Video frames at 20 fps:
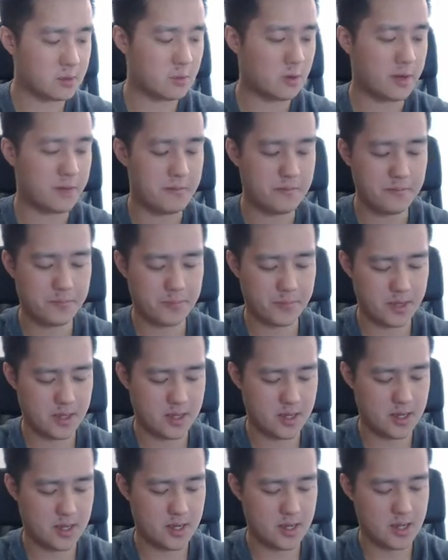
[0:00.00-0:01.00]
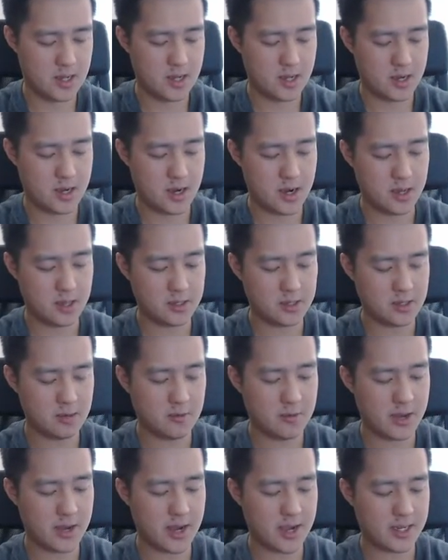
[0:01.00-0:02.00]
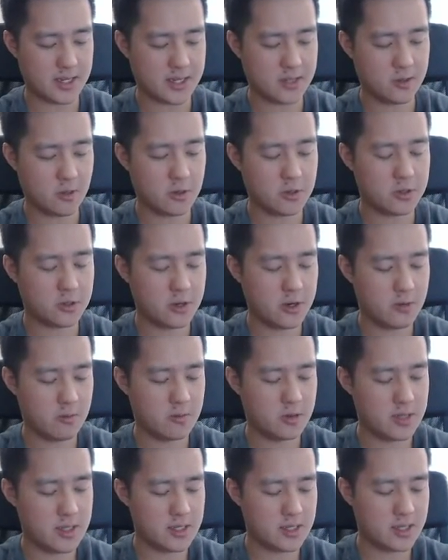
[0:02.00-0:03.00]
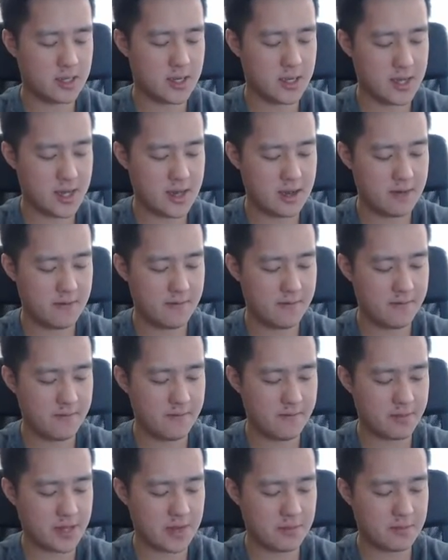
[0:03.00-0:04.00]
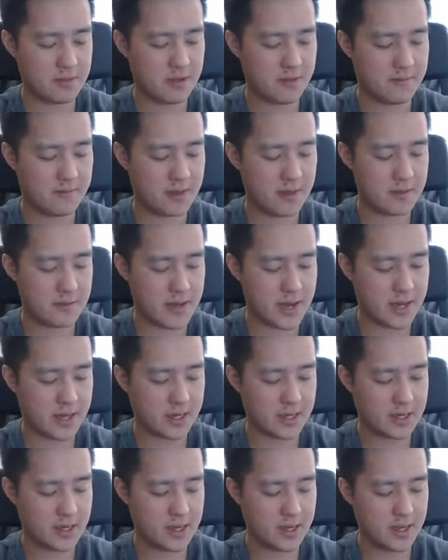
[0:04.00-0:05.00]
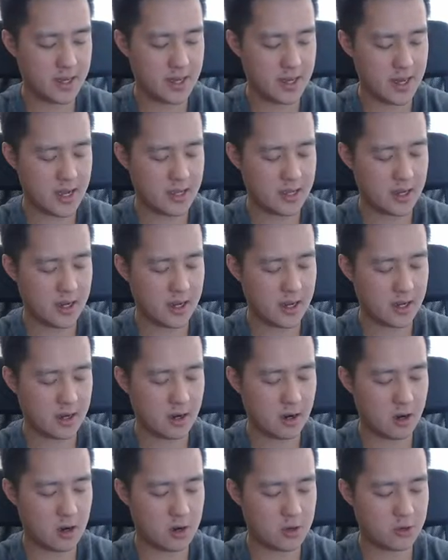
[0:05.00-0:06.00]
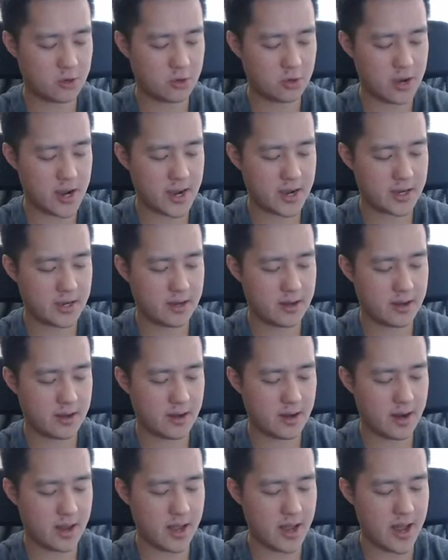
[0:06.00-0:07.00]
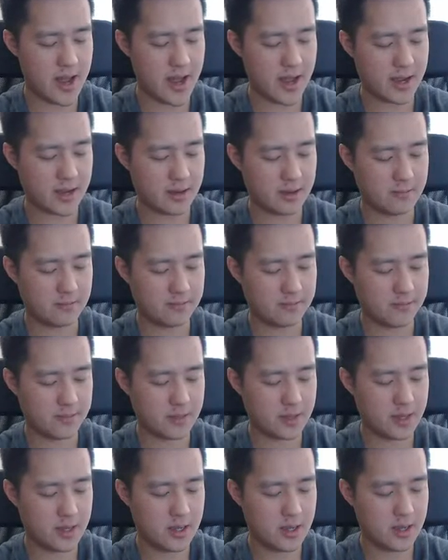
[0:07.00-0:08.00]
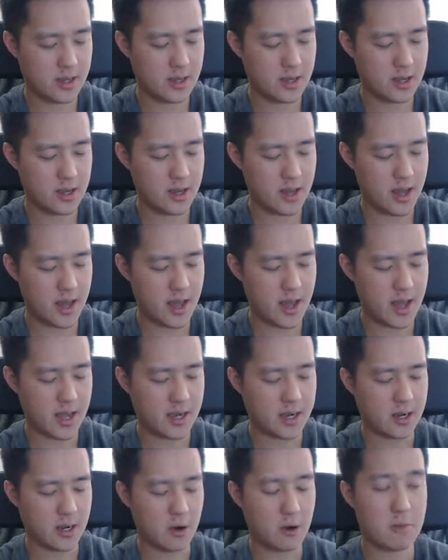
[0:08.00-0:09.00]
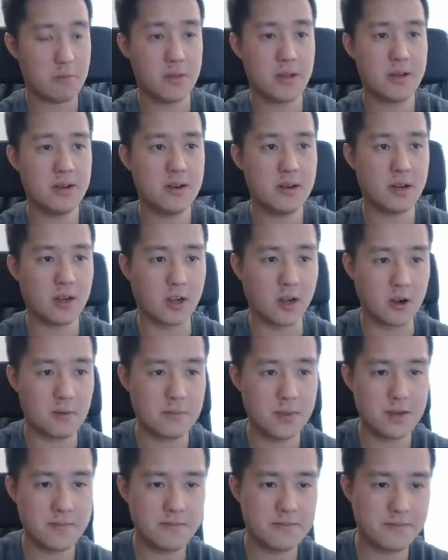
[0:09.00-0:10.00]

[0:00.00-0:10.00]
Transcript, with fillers: one. All right, let's see what we got. Orchestrated Release again, Time Thief Flyback, and then a Guard Dragon Ag Agarpin? Agarpin?